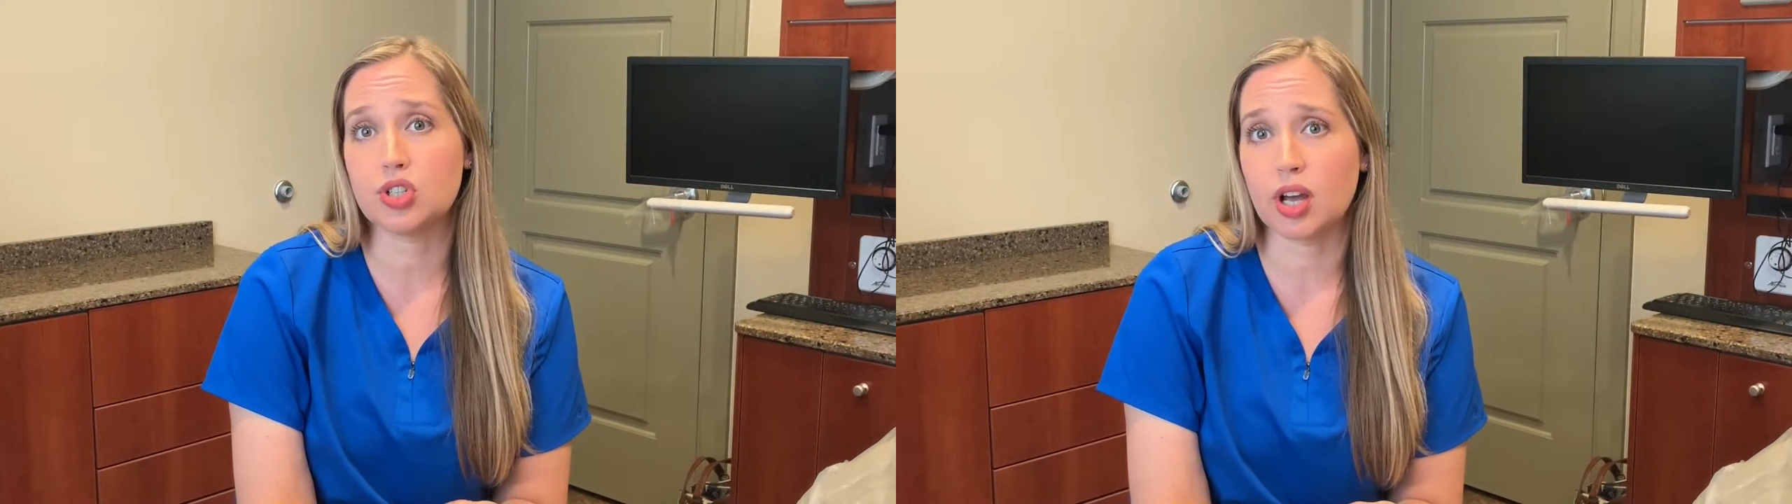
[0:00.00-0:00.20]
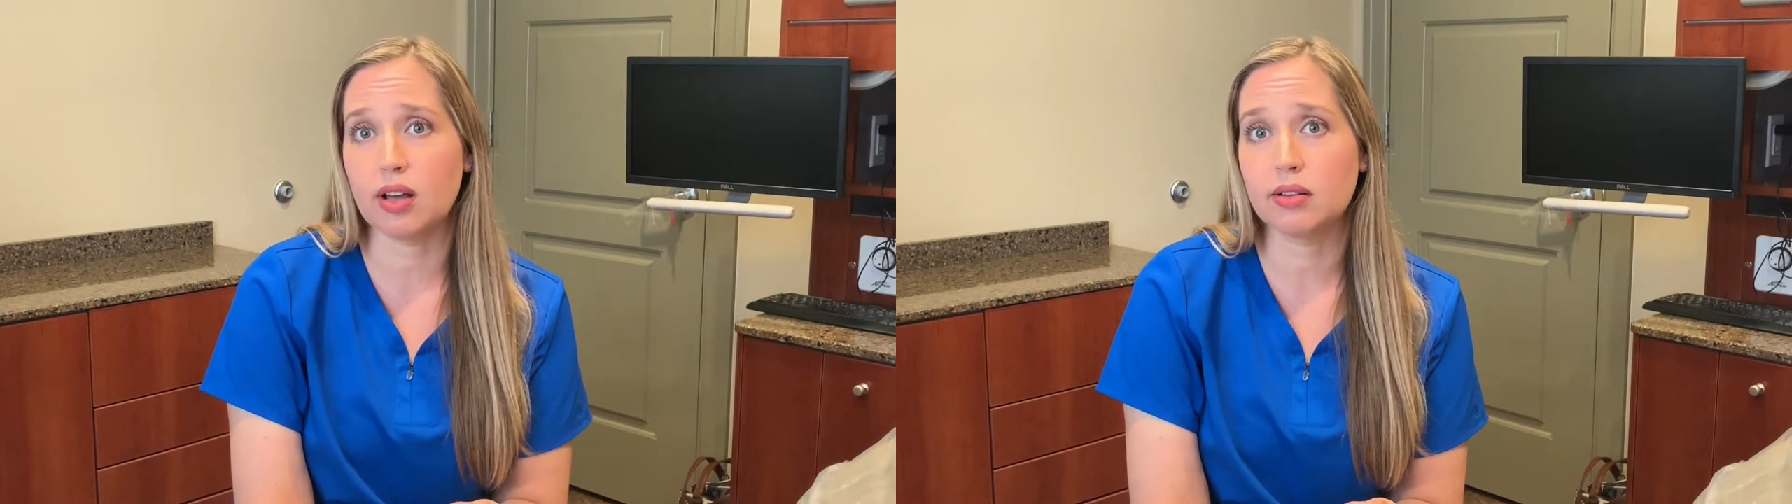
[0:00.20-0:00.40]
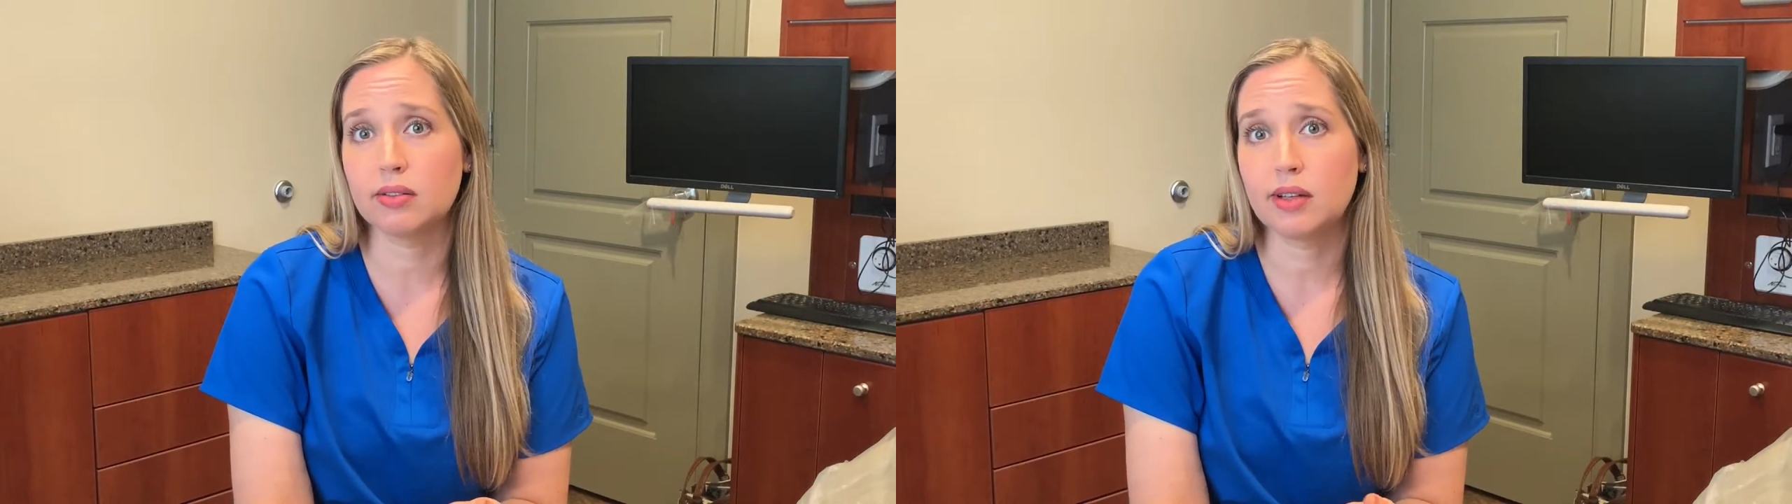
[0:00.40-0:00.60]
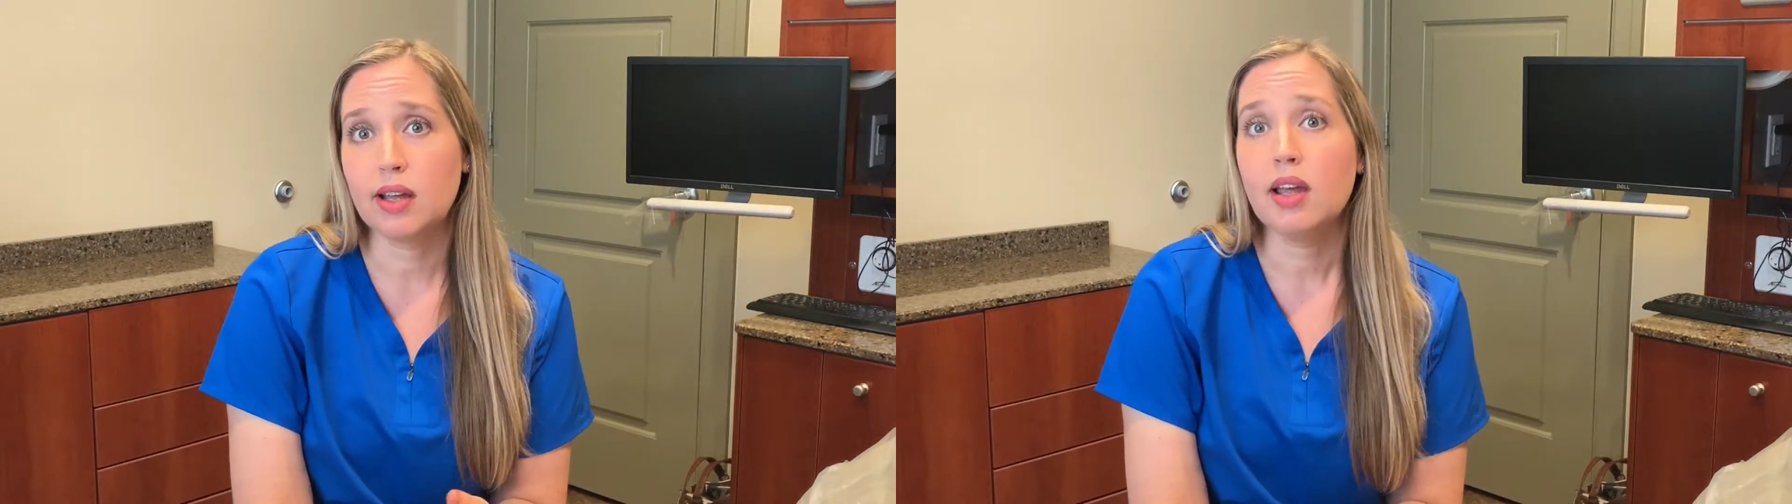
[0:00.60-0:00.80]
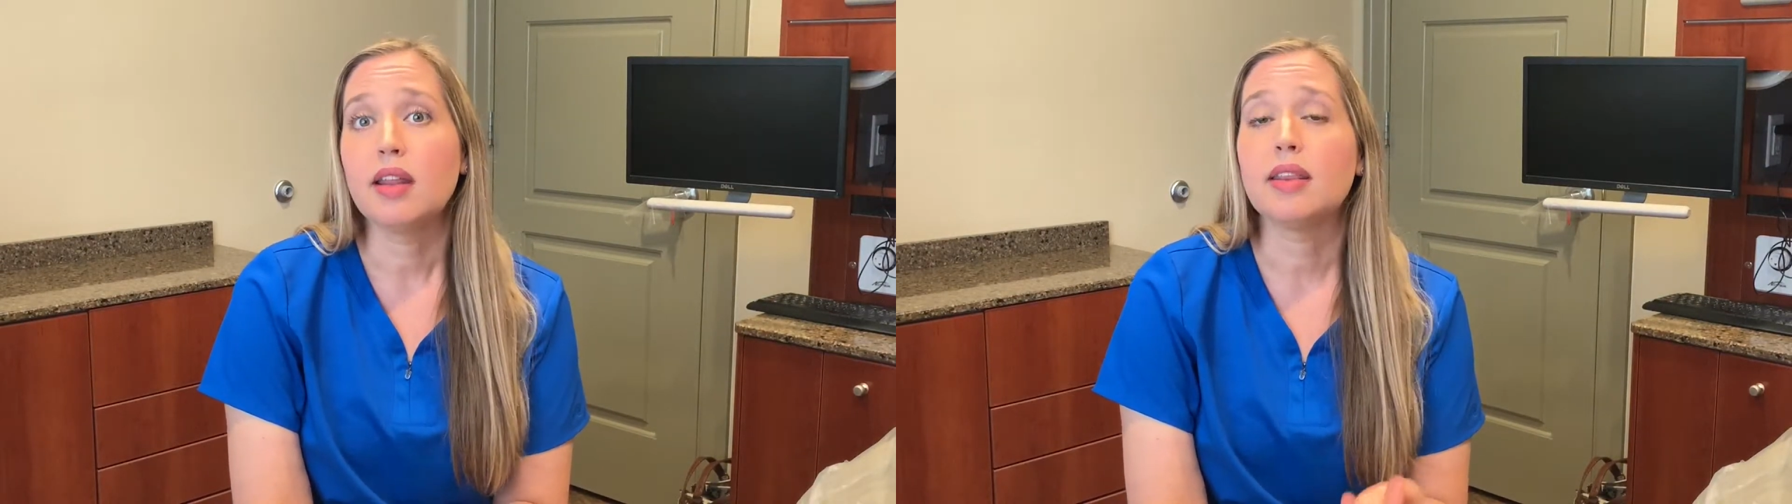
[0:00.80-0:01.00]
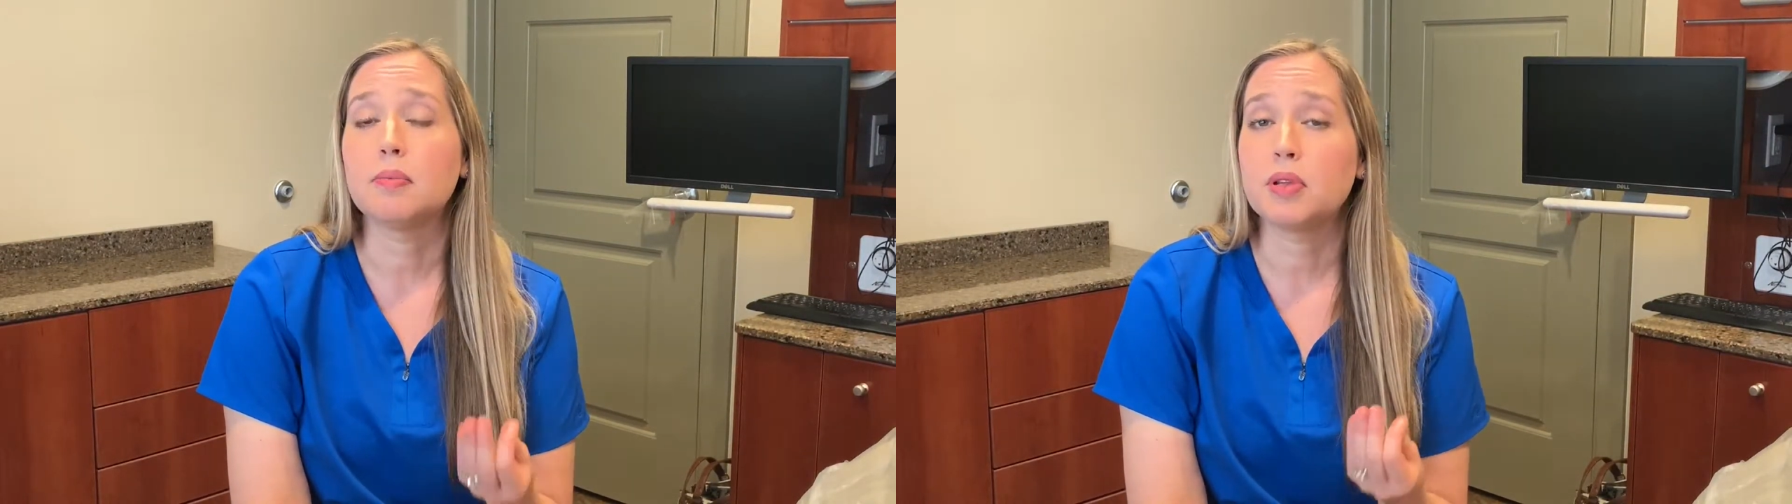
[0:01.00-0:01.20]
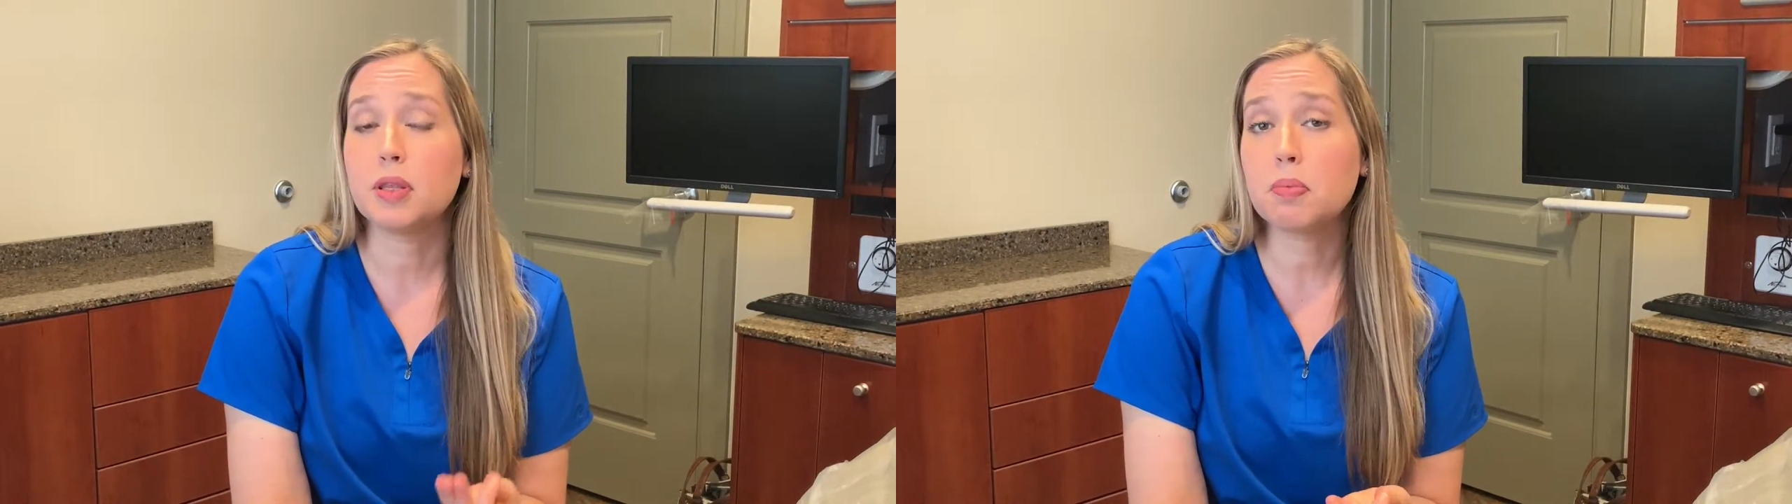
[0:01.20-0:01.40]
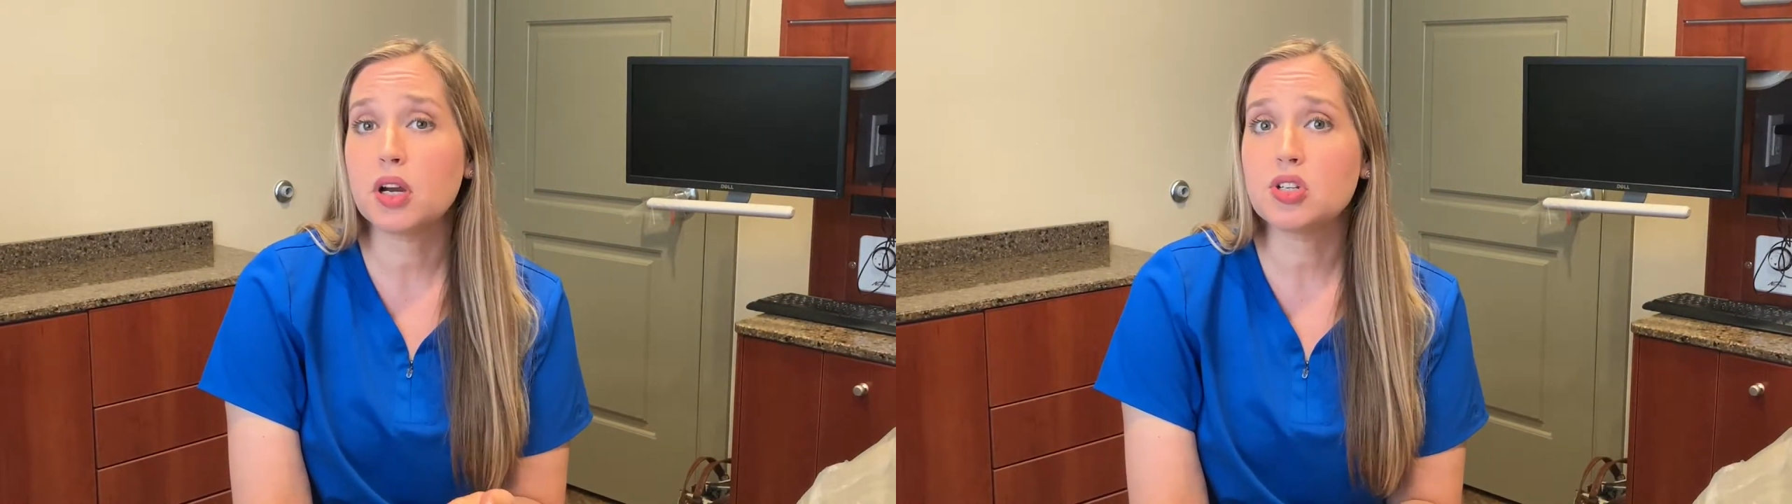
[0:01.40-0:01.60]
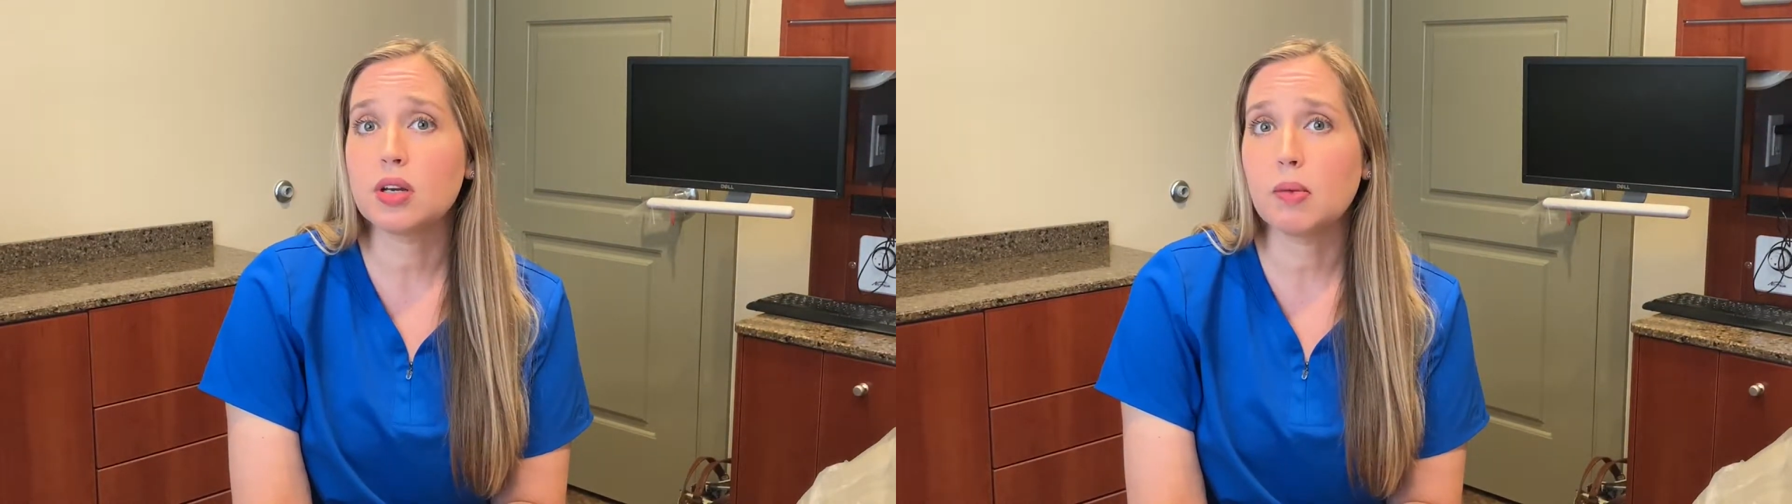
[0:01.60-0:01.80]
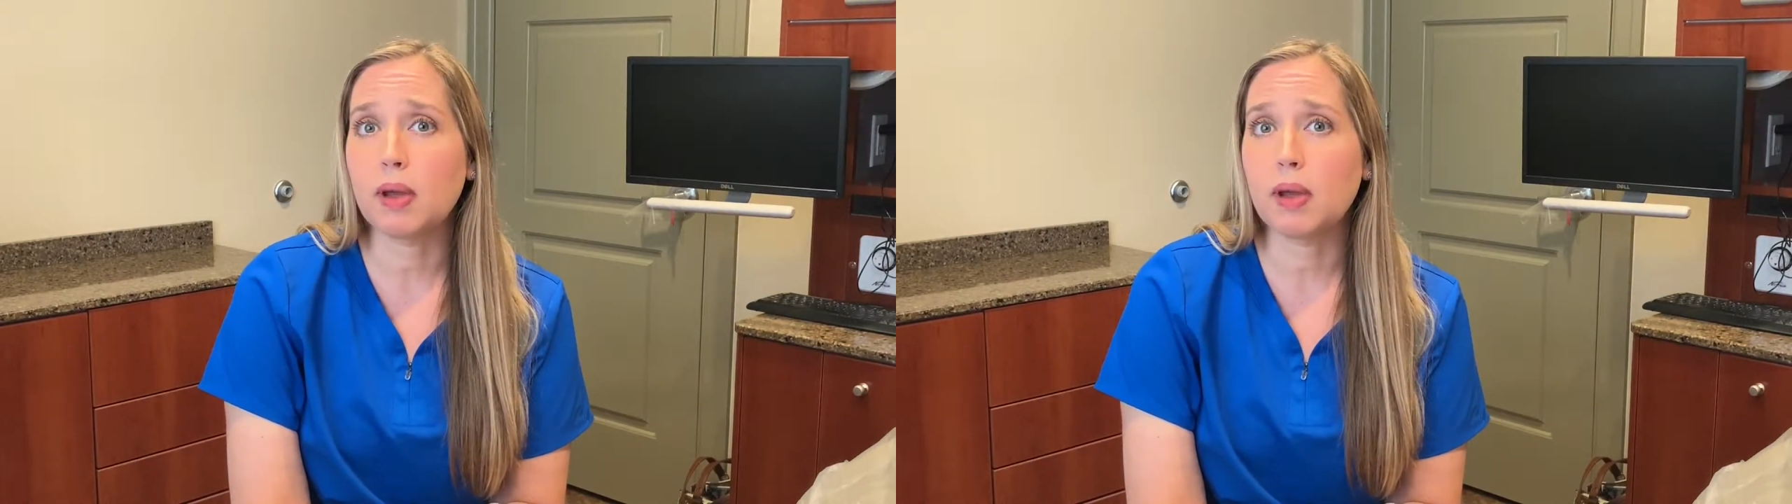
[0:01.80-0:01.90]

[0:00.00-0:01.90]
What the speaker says: gel. Then put the brush in the